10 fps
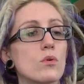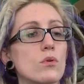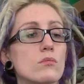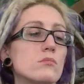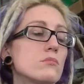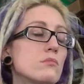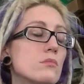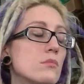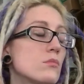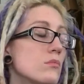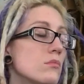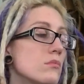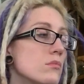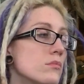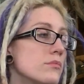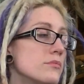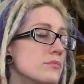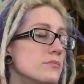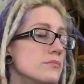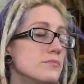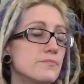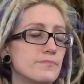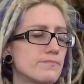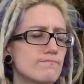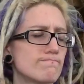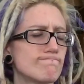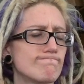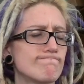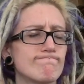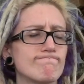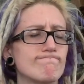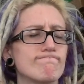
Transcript: (no one is talking)